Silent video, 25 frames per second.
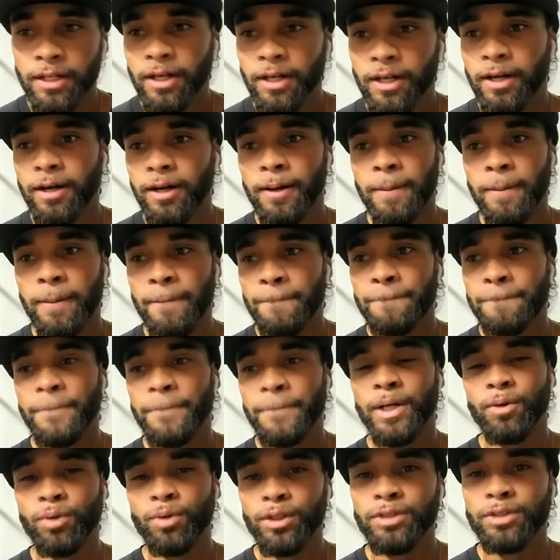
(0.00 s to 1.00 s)
Um,
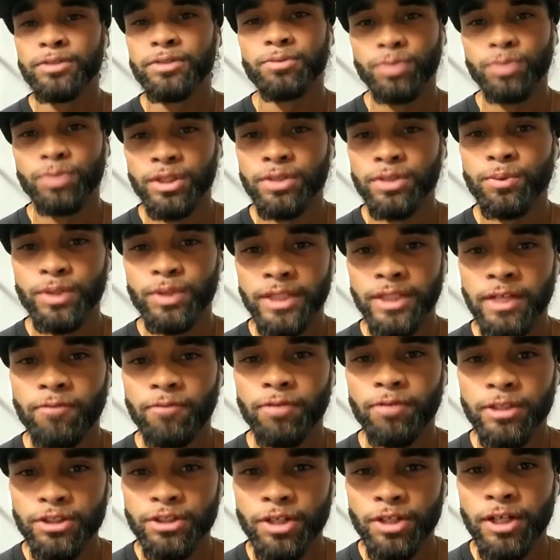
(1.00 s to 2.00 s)
but we're, we're we're
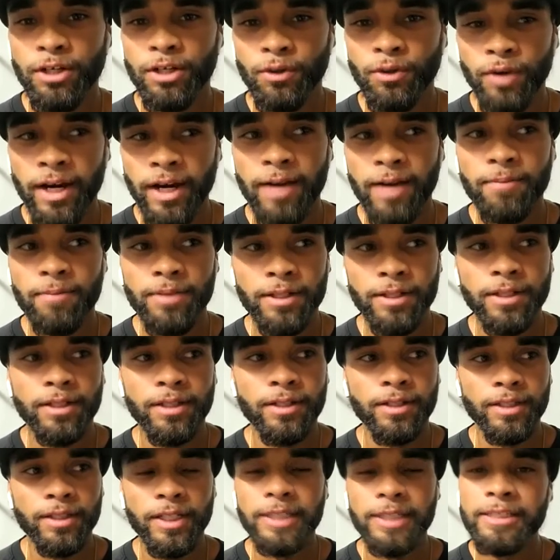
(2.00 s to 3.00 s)
definitely trying to grab
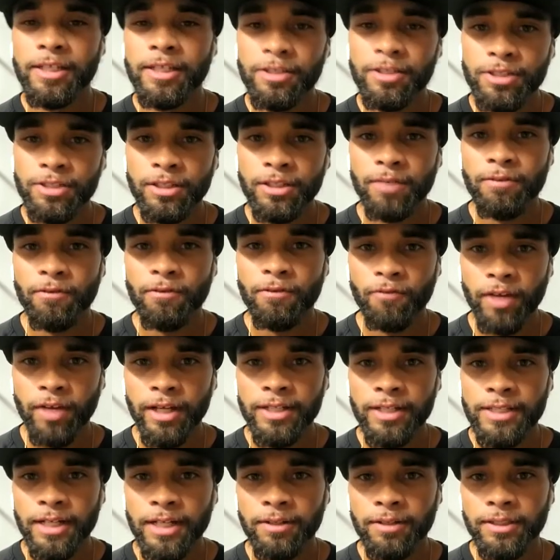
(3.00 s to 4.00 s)
the the attention of the
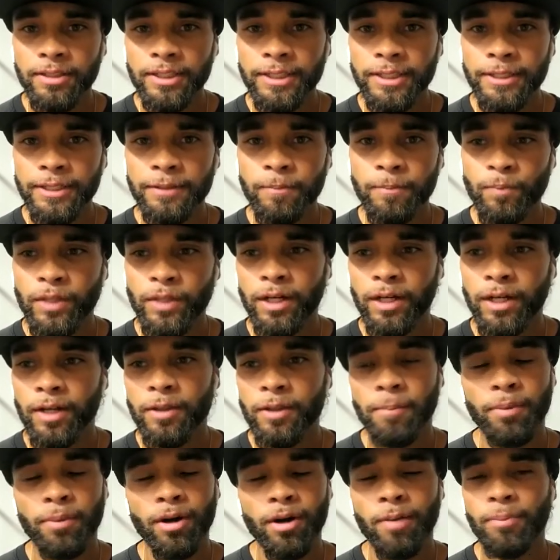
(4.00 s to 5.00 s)
fans out there. Uh, the
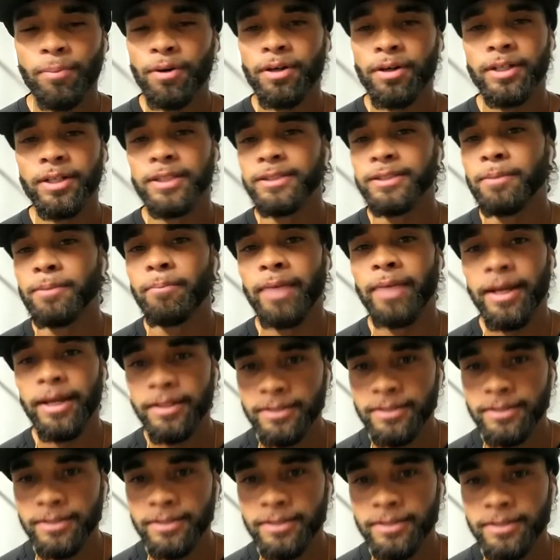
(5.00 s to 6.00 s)
ballpark is
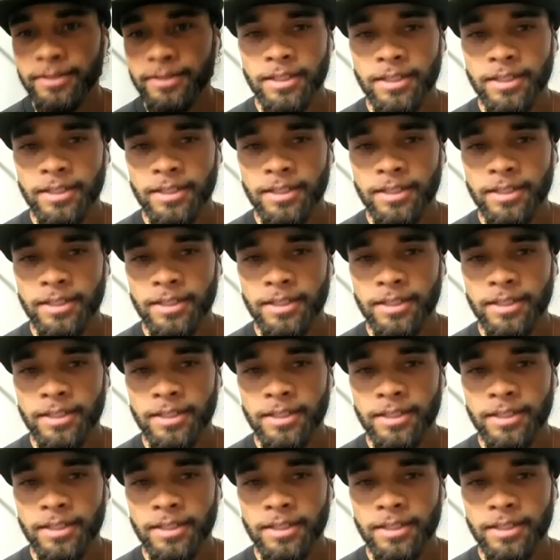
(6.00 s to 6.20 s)
amazing.